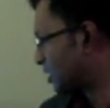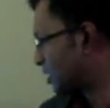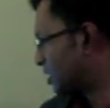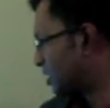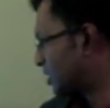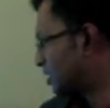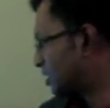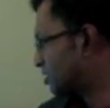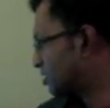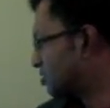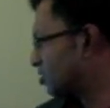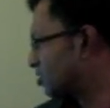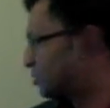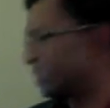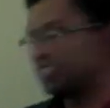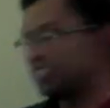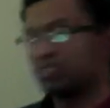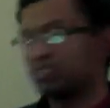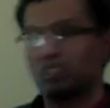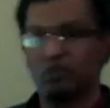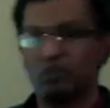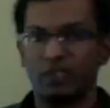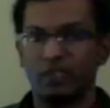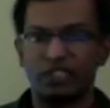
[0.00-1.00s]
So based
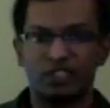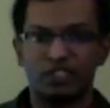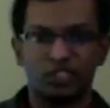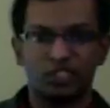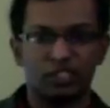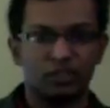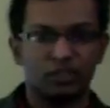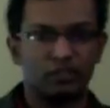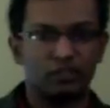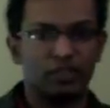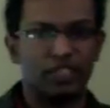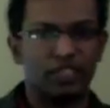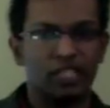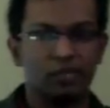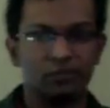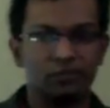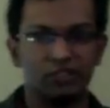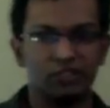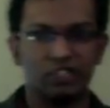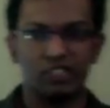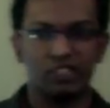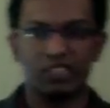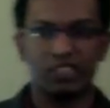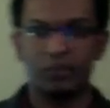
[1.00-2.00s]
on which we come to the
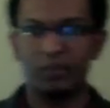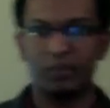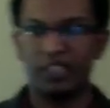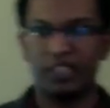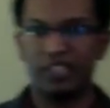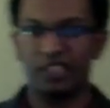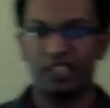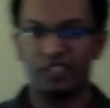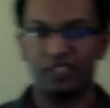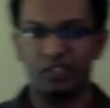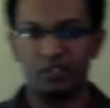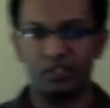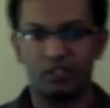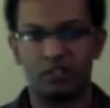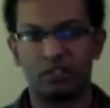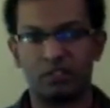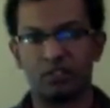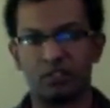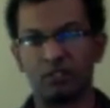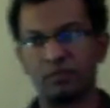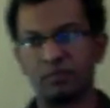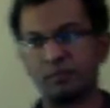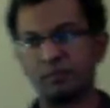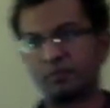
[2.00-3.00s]
recommendations.
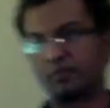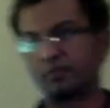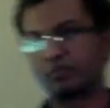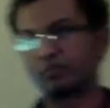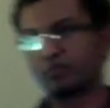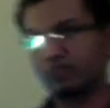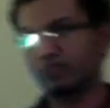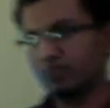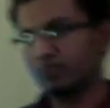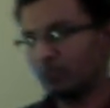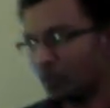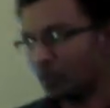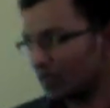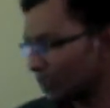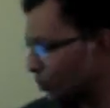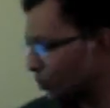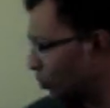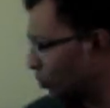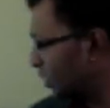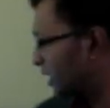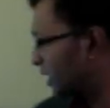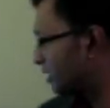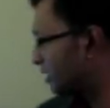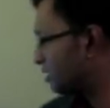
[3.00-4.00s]

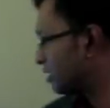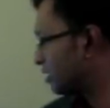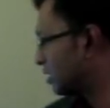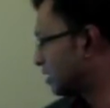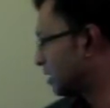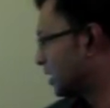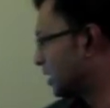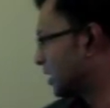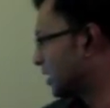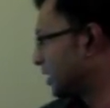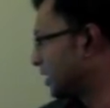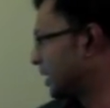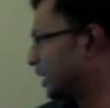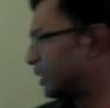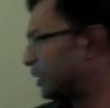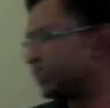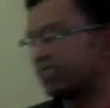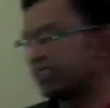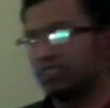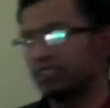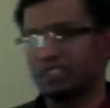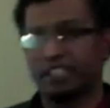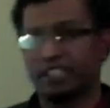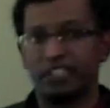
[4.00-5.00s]
One,
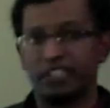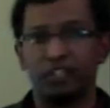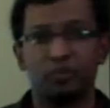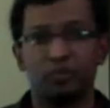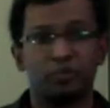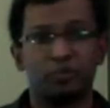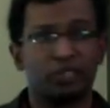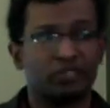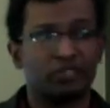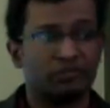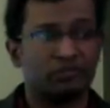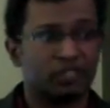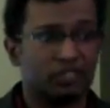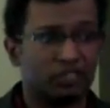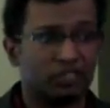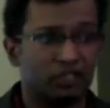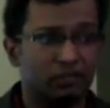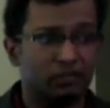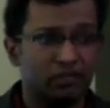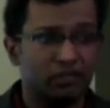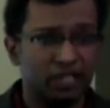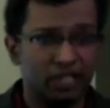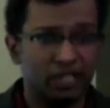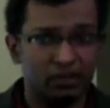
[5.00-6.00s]
introducing a new product for the coffee
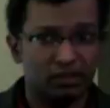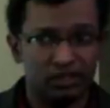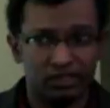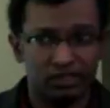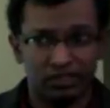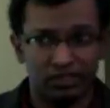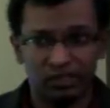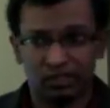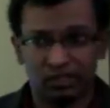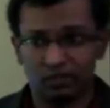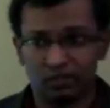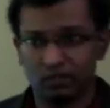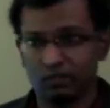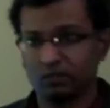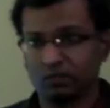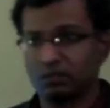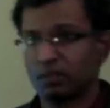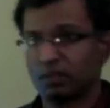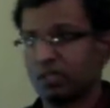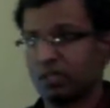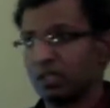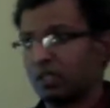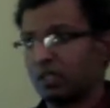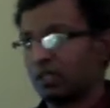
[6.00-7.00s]
lovers.
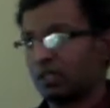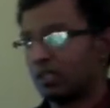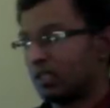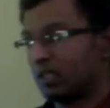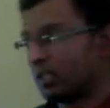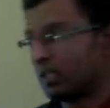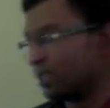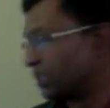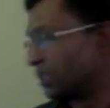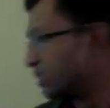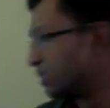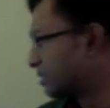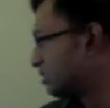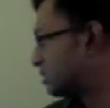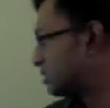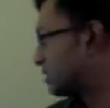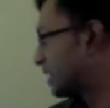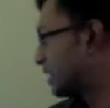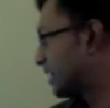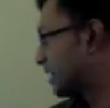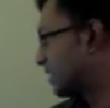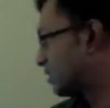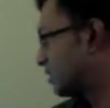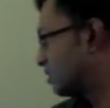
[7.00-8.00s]

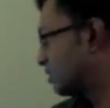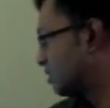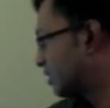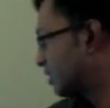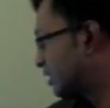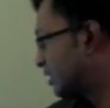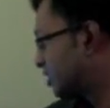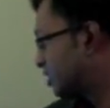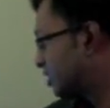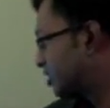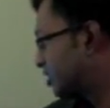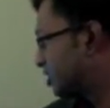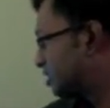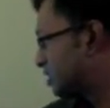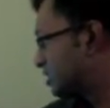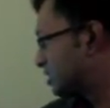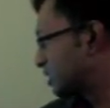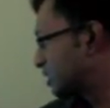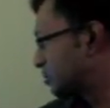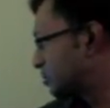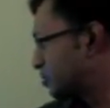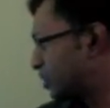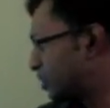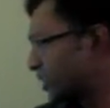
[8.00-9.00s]
Second, introducing a
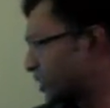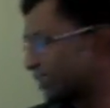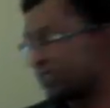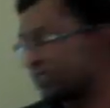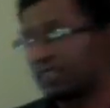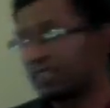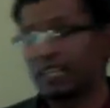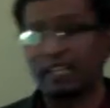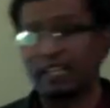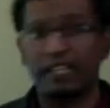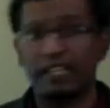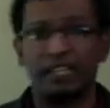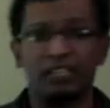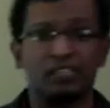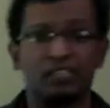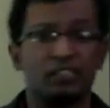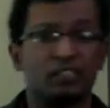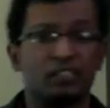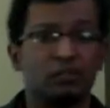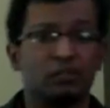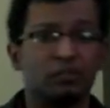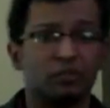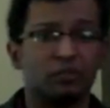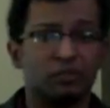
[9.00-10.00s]
product targeting
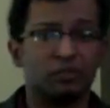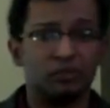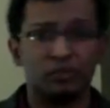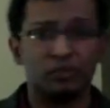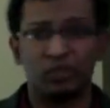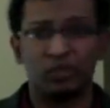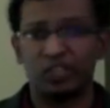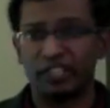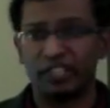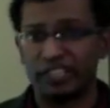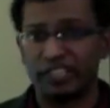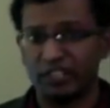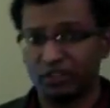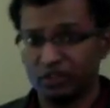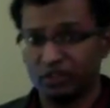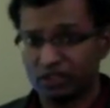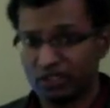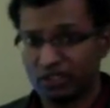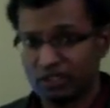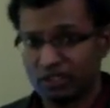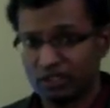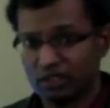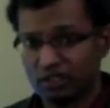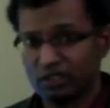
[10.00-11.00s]
the moderate
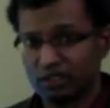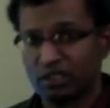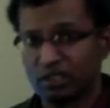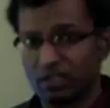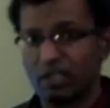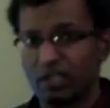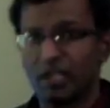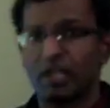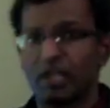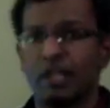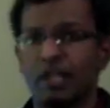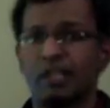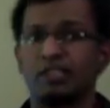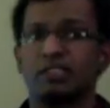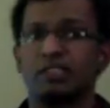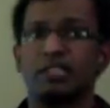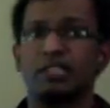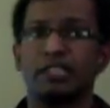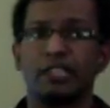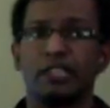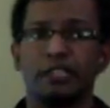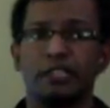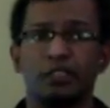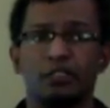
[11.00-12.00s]
users. And
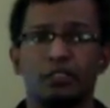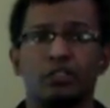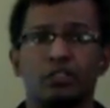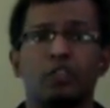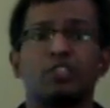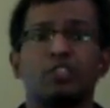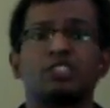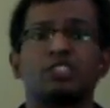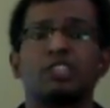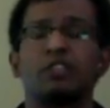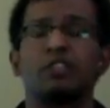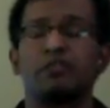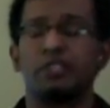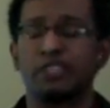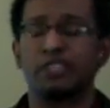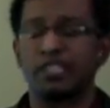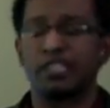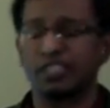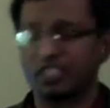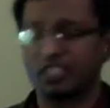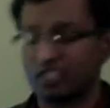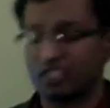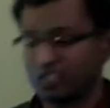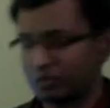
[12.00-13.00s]
third, not shelving the
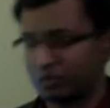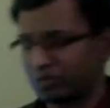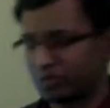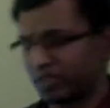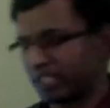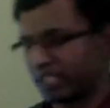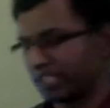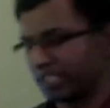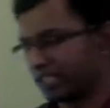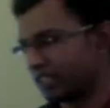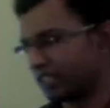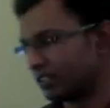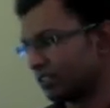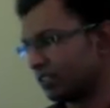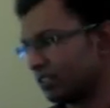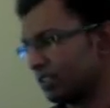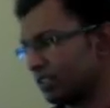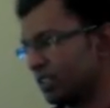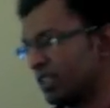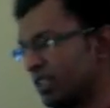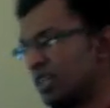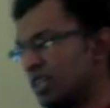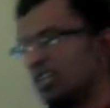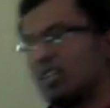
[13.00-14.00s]
existing product,
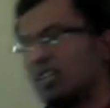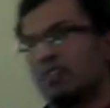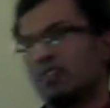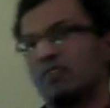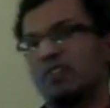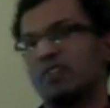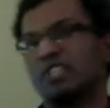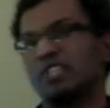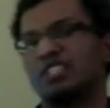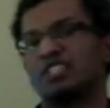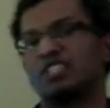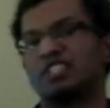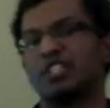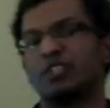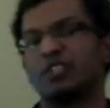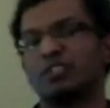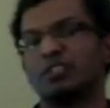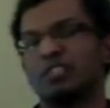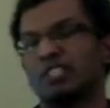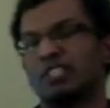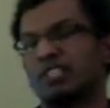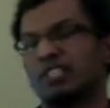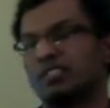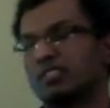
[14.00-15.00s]
which gives
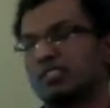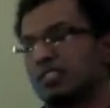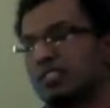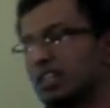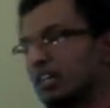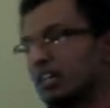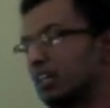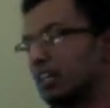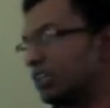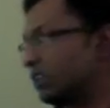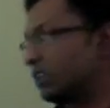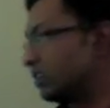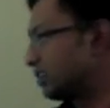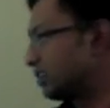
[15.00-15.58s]
us a